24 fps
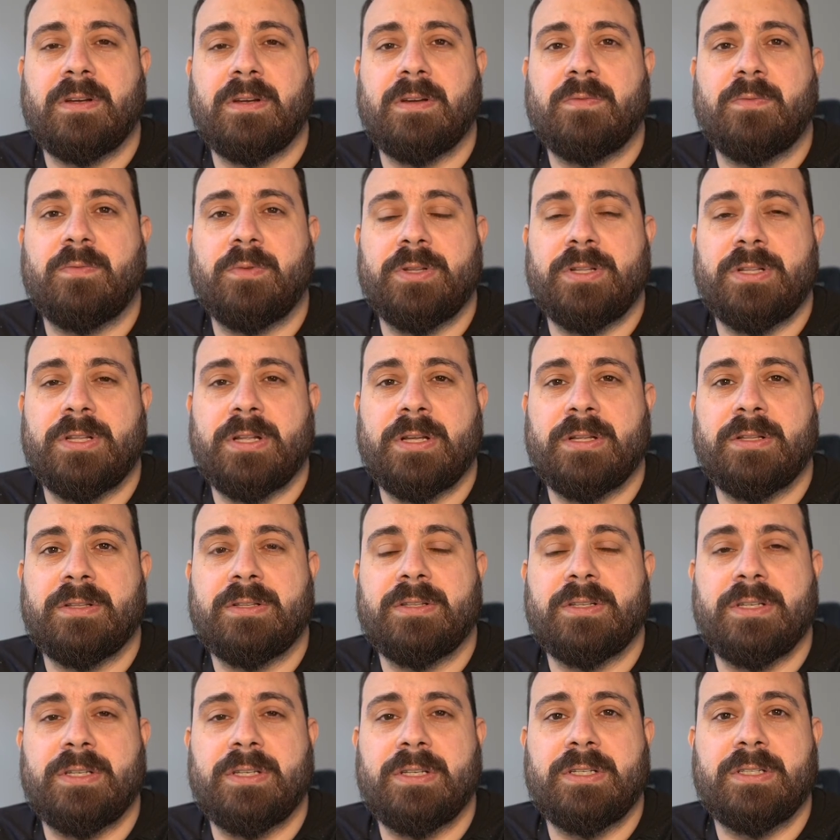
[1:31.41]
3D
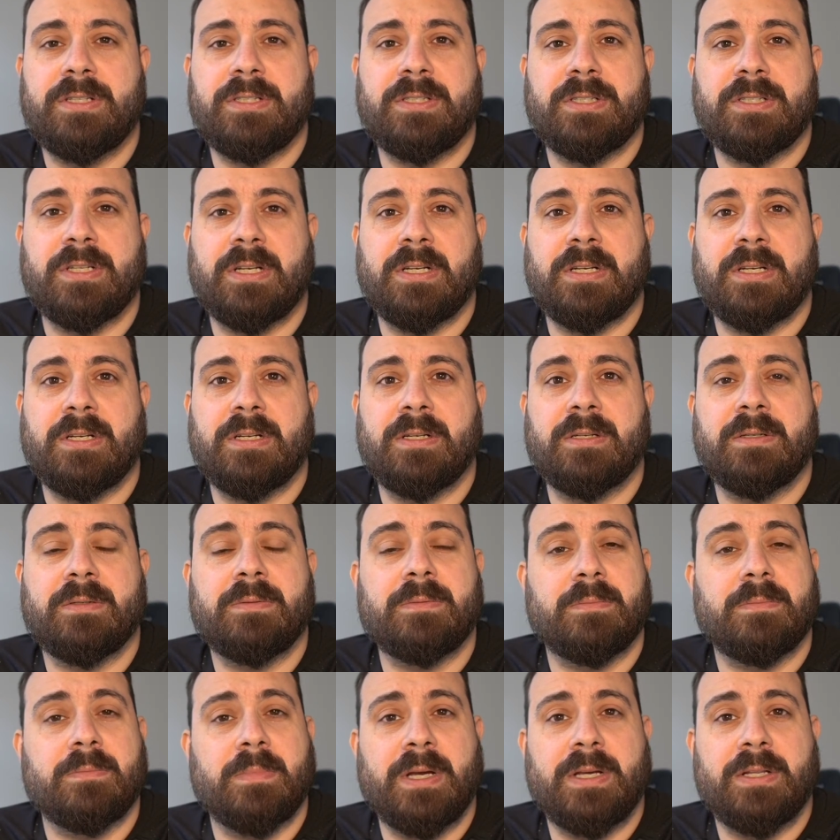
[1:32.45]
NAND is
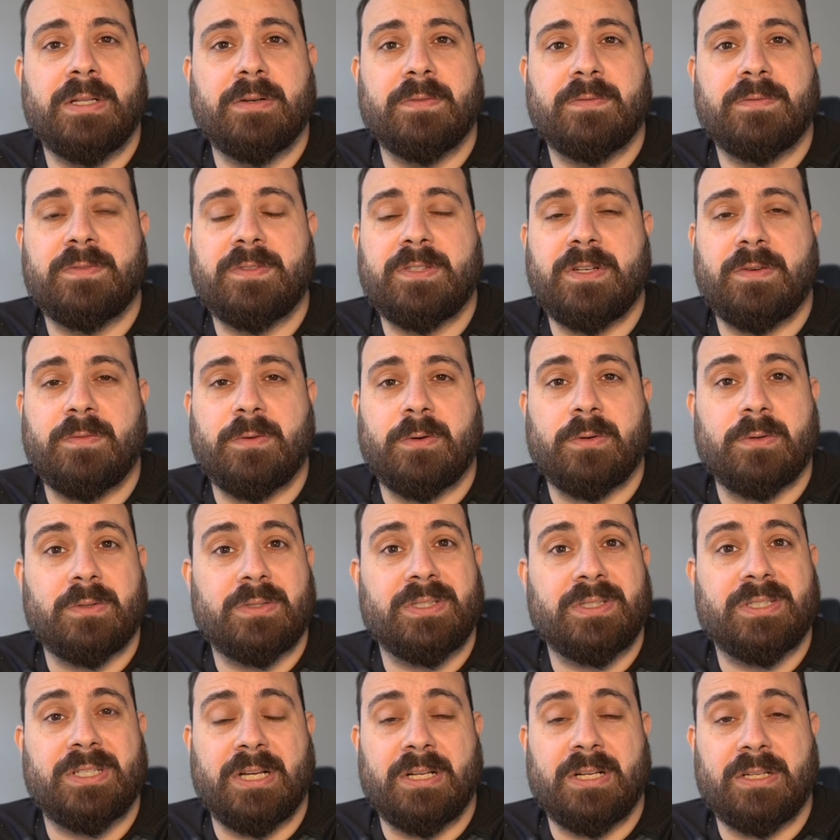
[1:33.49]
made of several
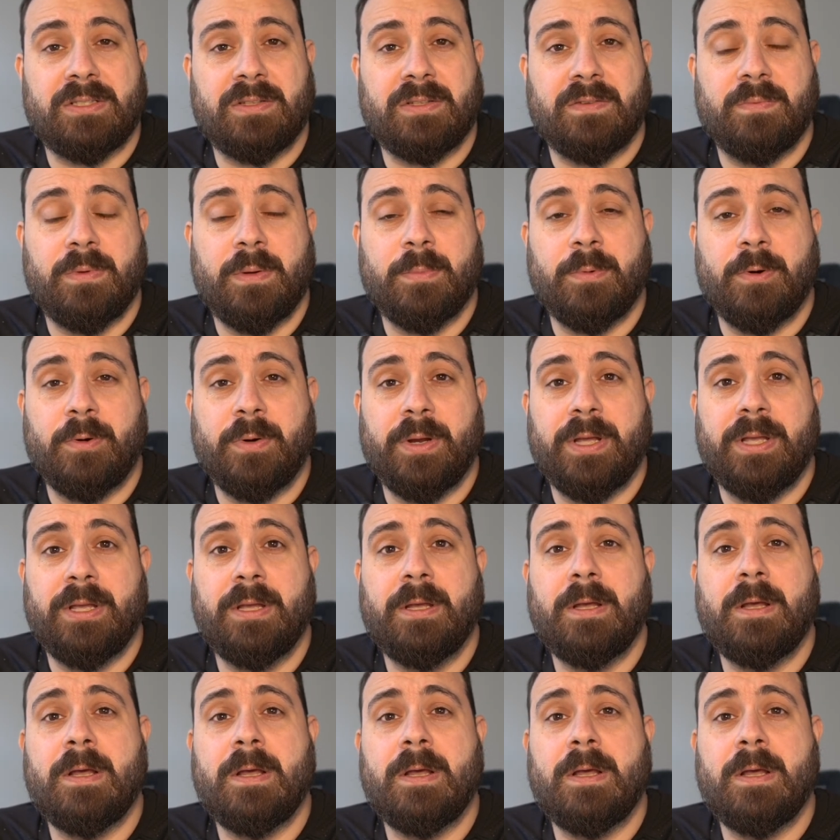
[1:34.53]
cells of memory,